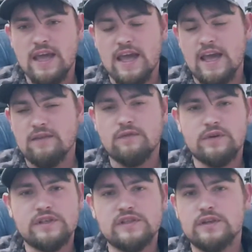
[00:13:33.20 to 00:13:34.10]

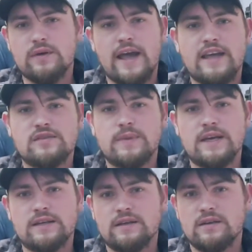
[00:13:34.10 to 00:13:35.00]
every single
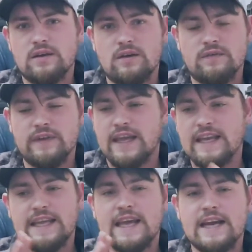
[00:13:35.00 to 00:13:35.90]
aspect of
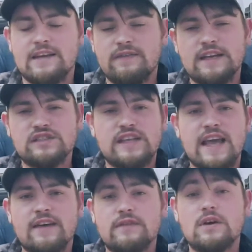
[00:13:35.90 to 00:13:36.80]
any kind of advantage they
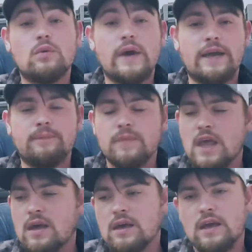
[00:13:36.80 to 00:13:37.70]
have away.
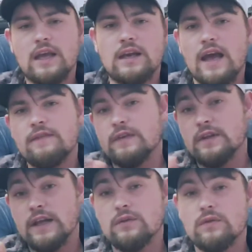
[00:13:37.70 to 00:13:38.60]
And I feel
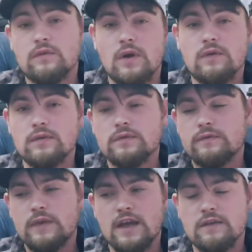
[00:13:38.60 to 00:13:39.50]
like the revolver
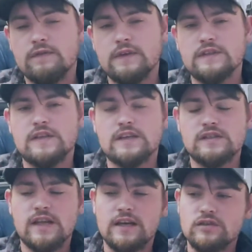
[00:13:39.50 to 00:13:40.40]
kind of fits that
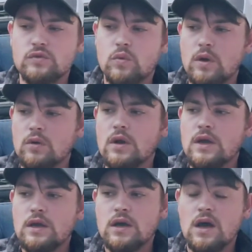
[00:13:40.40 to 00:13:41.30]
status quo.
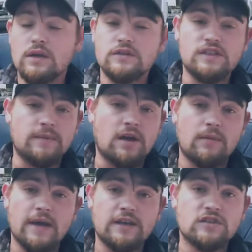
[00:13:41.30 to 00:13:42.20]

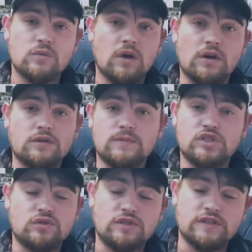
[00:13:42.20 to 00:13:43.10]
Semi-automatics could work,
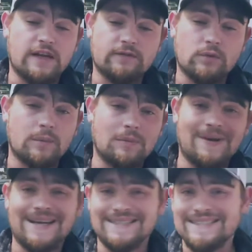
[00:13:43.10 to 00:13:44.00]
but you just have to remember
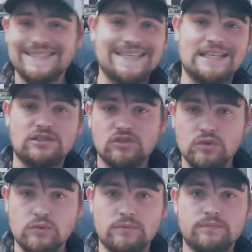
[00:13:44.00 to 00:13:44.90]
not to stick it
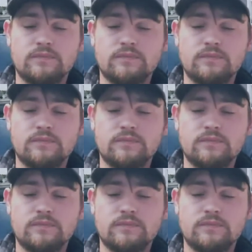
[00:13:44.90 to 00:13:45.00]
to